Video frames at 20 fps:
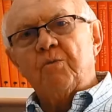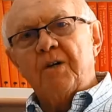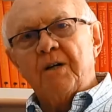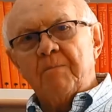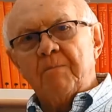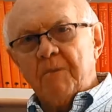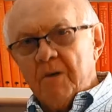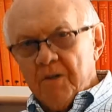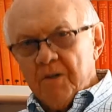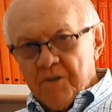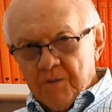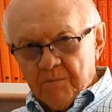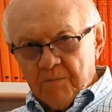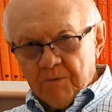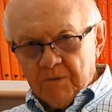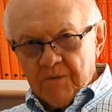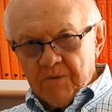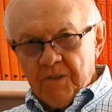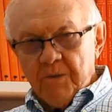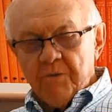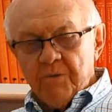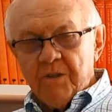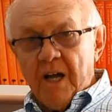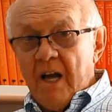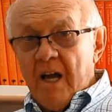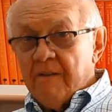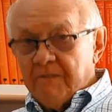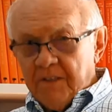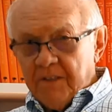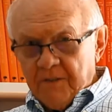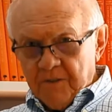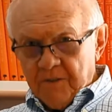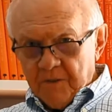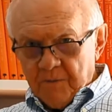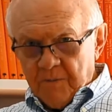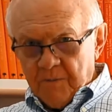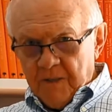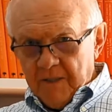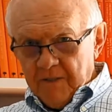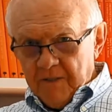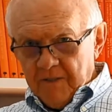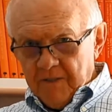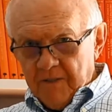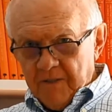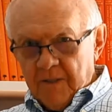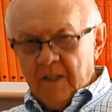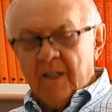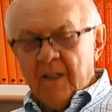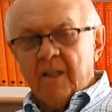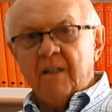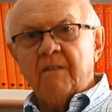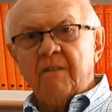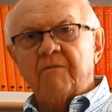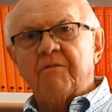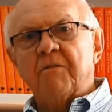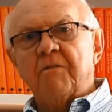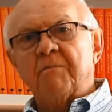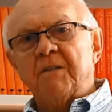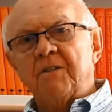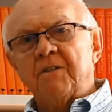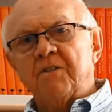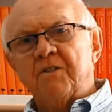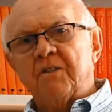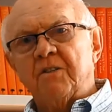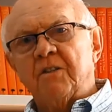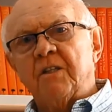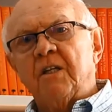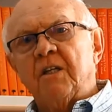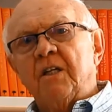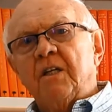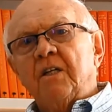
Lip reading: where possible, use evidence-based information